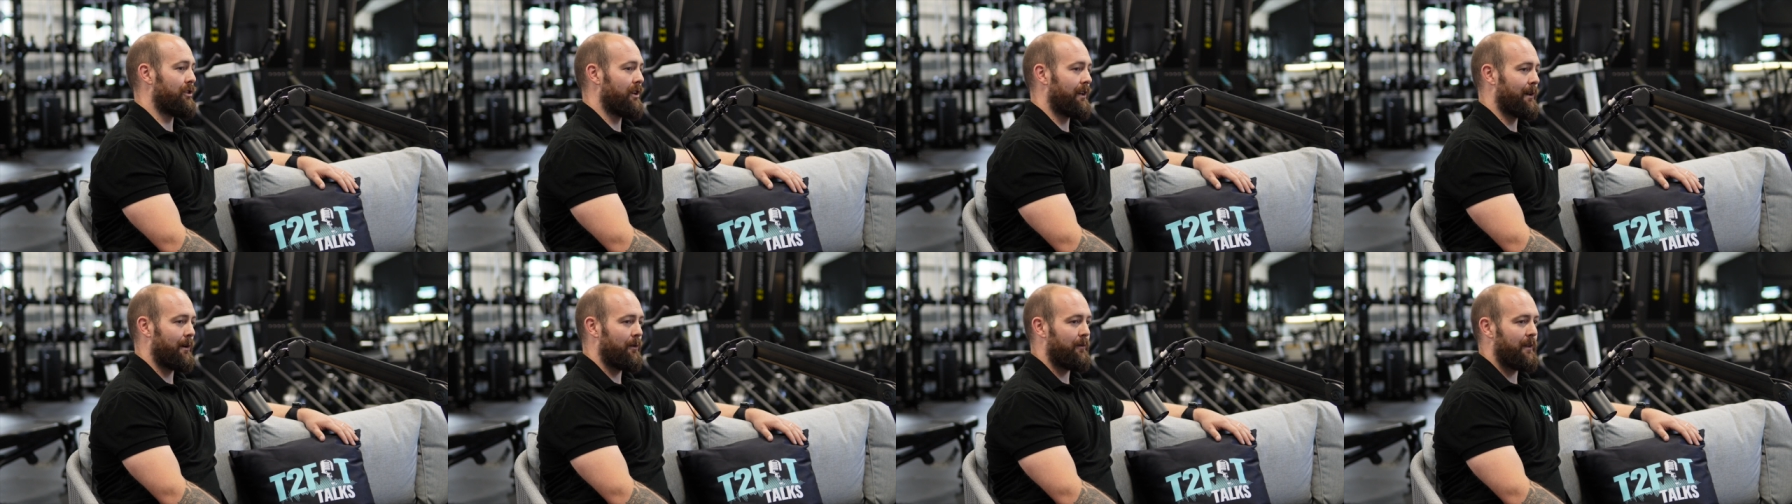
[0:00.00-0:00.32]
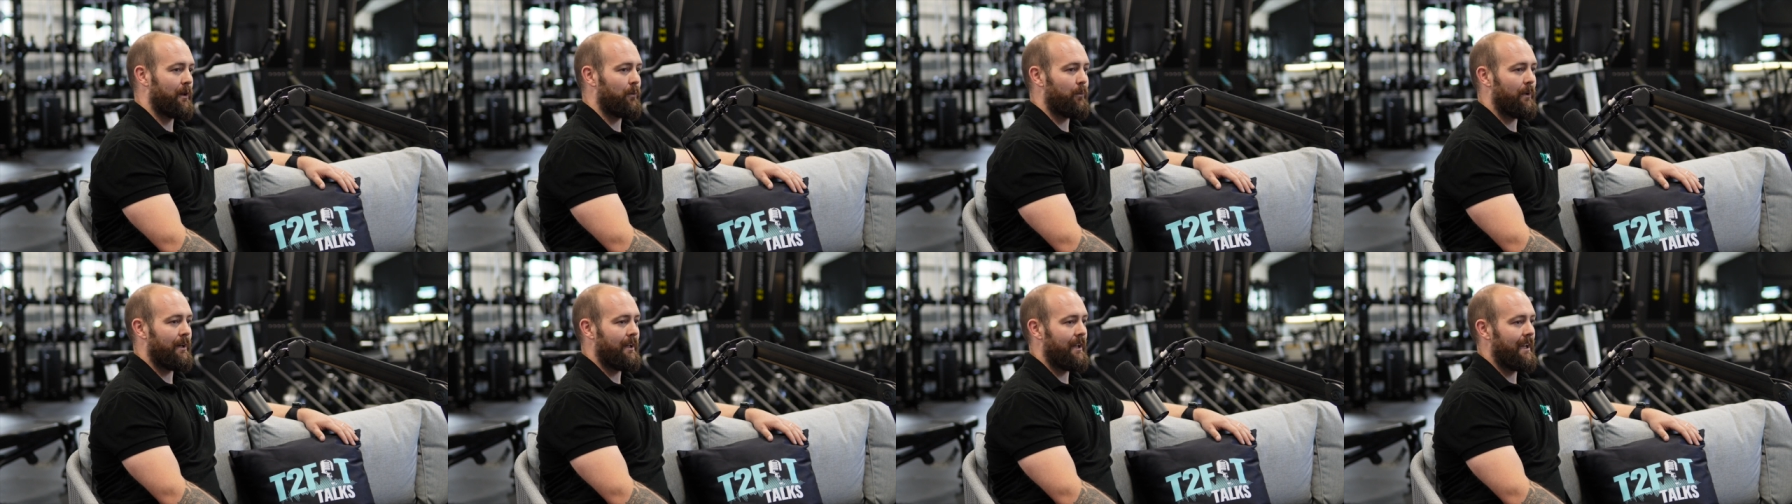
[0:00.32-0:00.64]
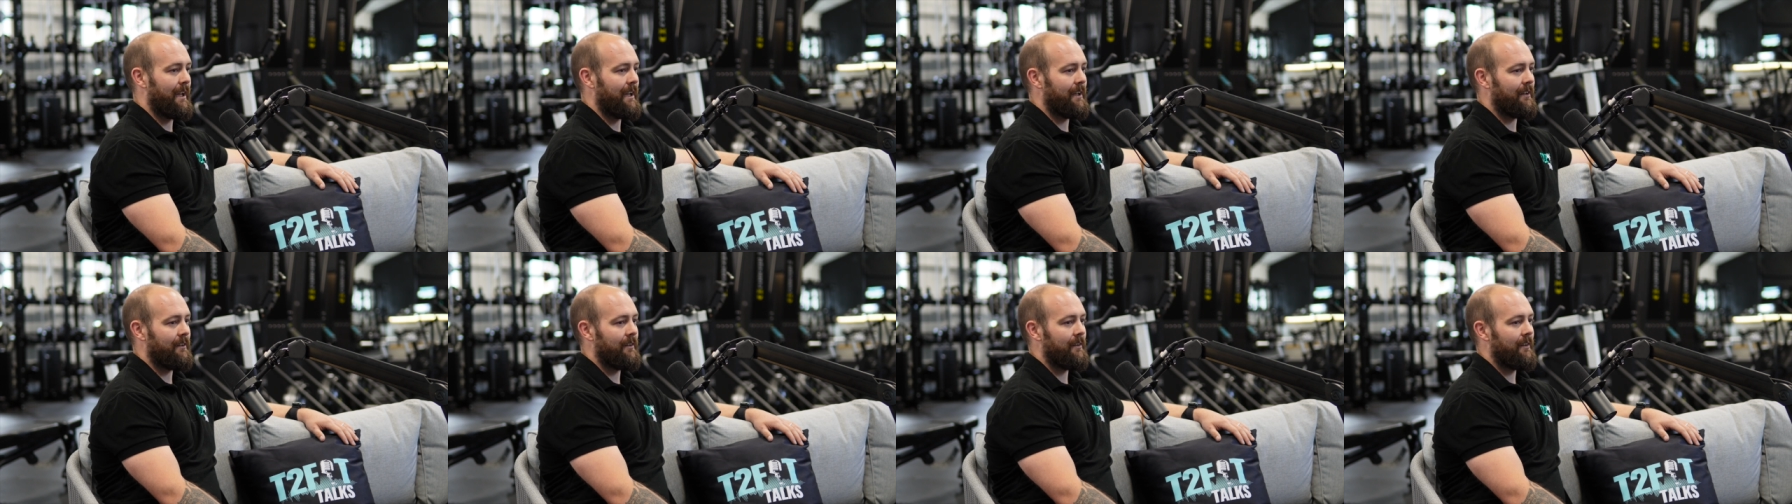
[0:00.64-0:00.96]
I don't think we
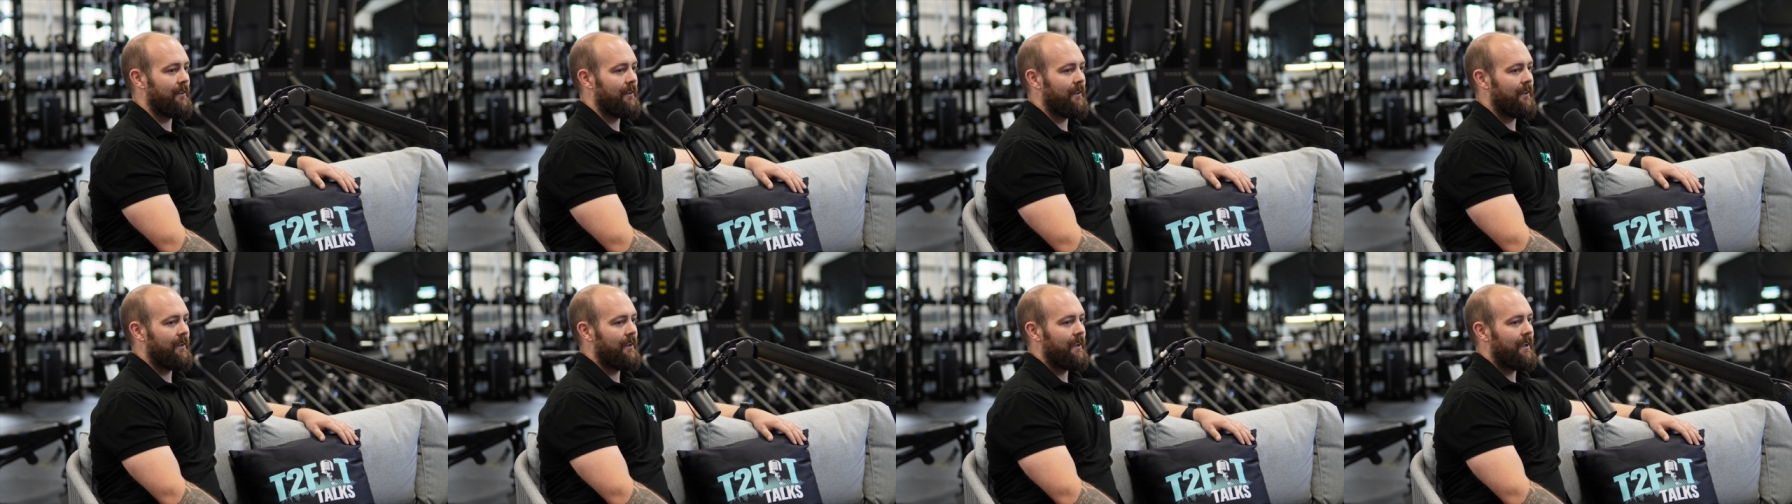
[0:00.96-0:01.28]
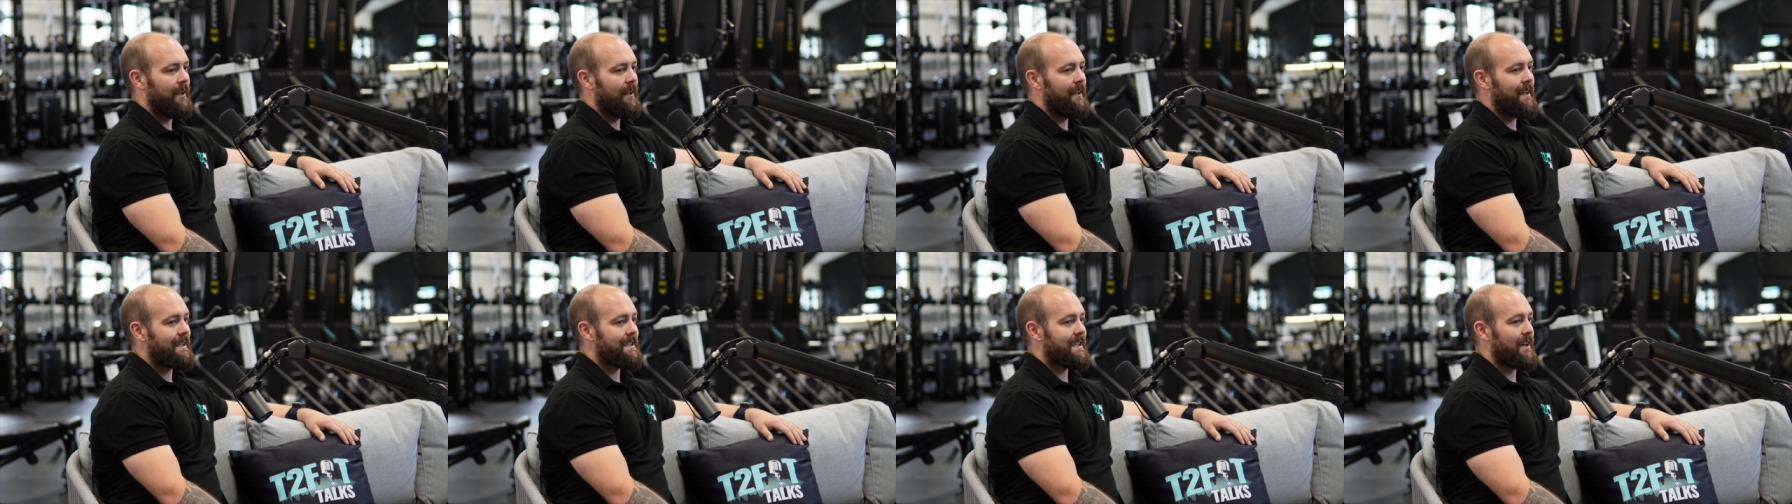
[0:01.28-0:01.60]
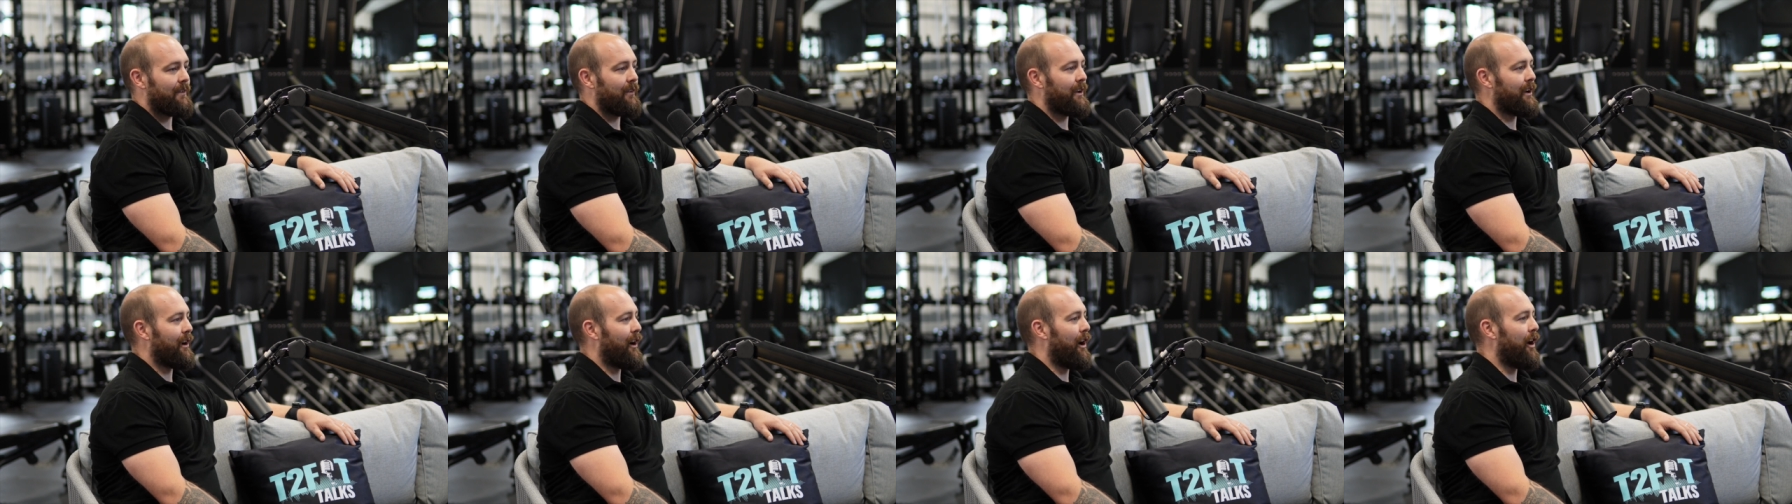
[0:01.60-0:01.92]
need
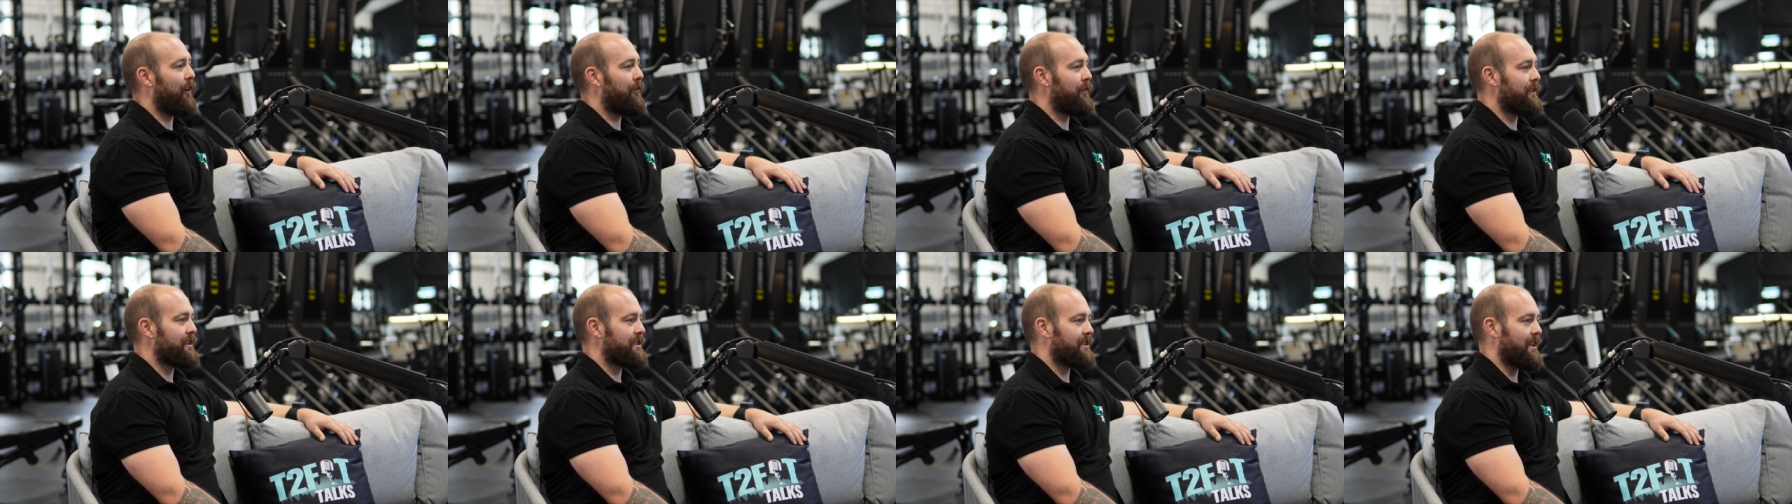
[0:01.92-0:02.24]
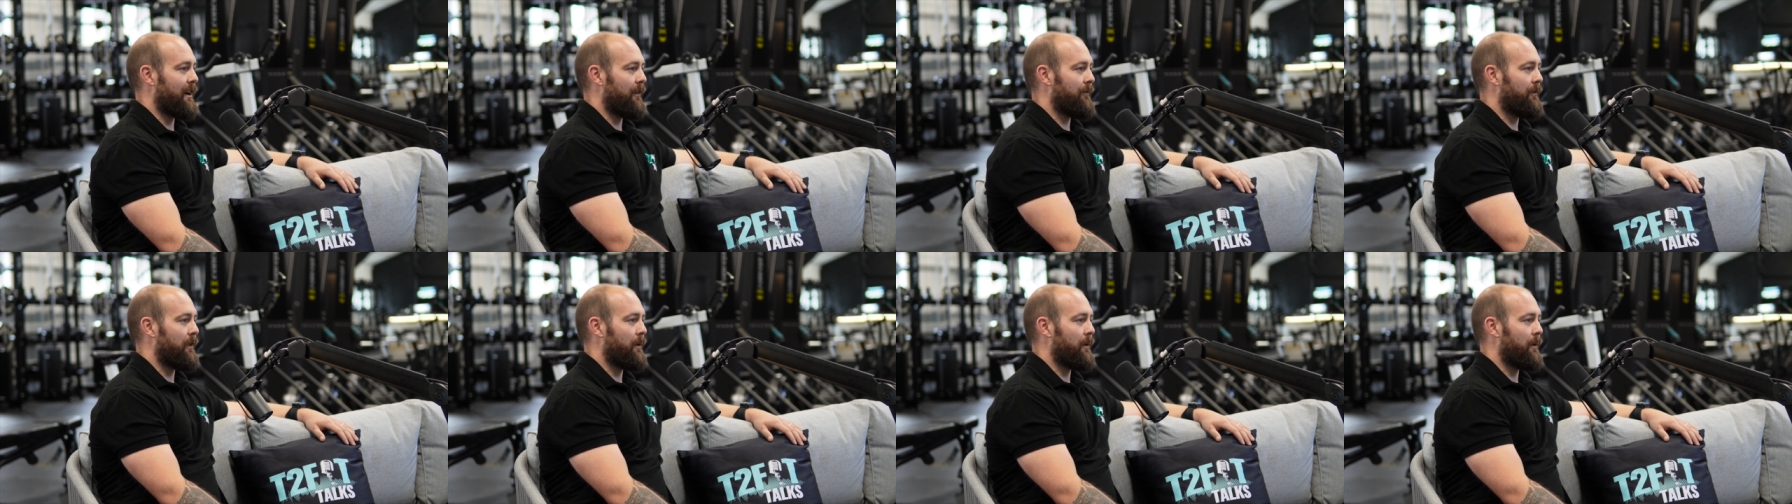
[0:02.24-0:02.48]
necessarily half the stuff